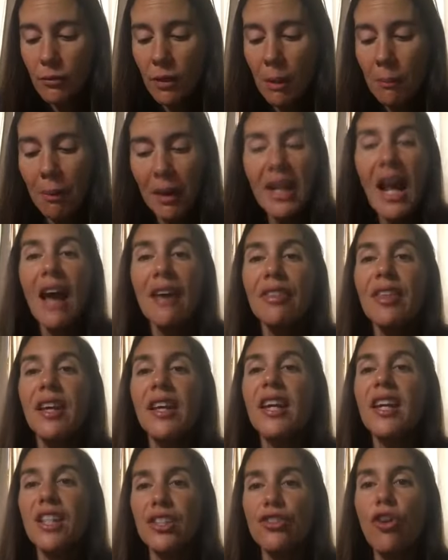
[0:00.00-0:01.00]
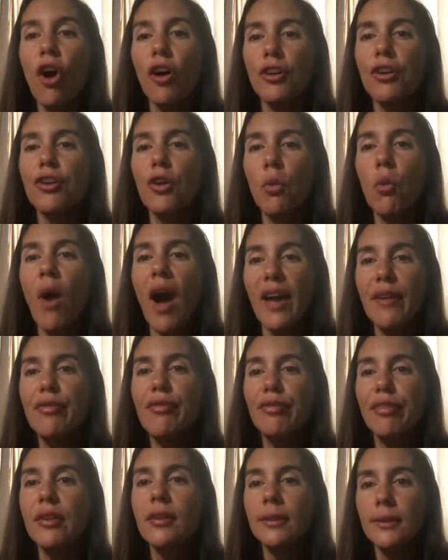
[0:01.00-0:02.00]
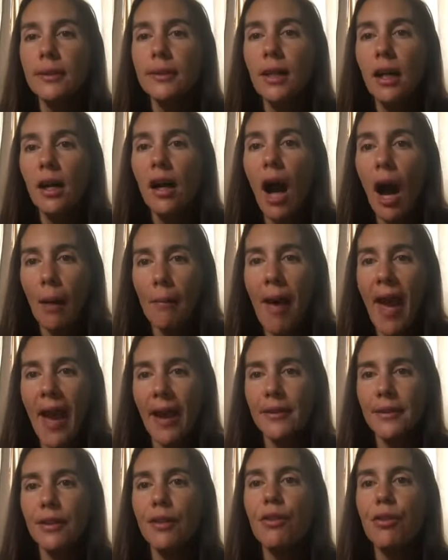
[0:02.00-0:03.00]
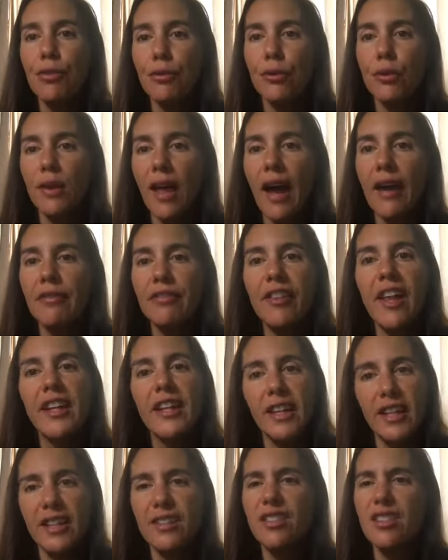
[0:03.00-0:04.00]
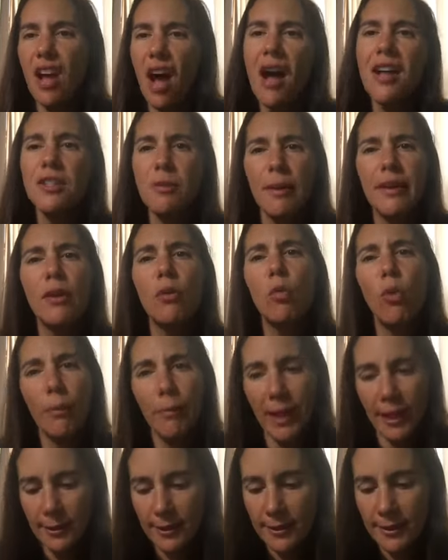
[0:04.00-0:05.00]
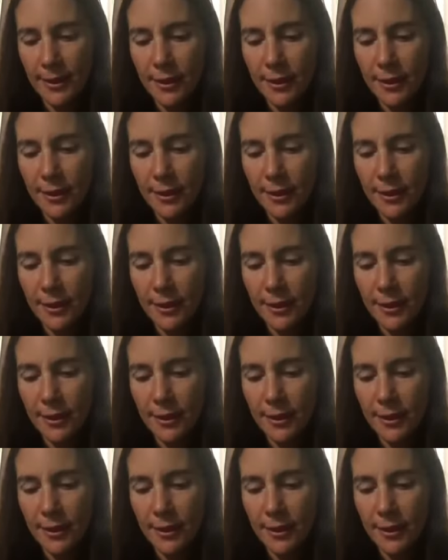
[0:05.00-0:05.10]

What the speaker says: But I think it is harder to wife a man through life than it is to husband a woman.